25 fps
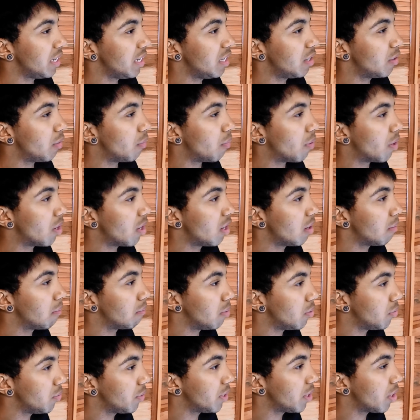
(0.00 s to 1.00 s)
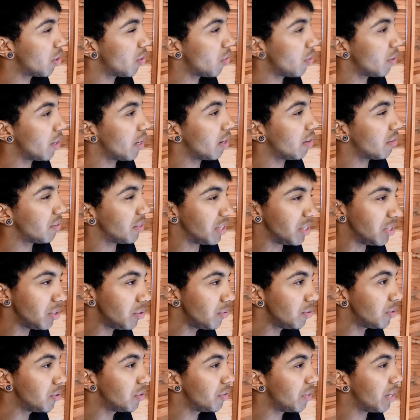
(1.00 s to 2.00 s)
eat a worm booty hole out, then
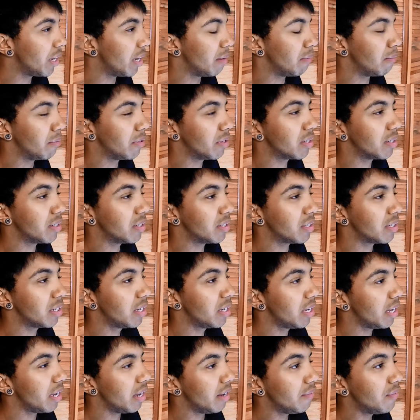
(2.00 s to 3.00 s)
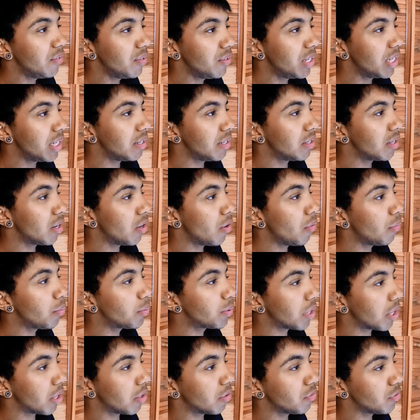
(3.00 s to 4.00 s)
you do that, because if you didn't know,
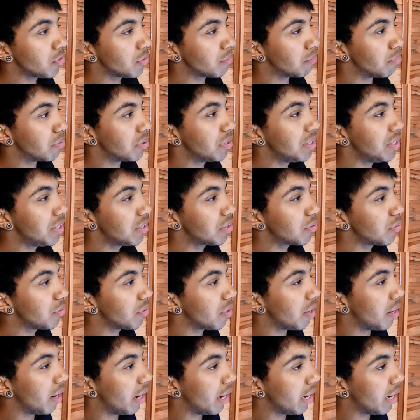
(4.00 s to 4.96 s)
turtles breathe through their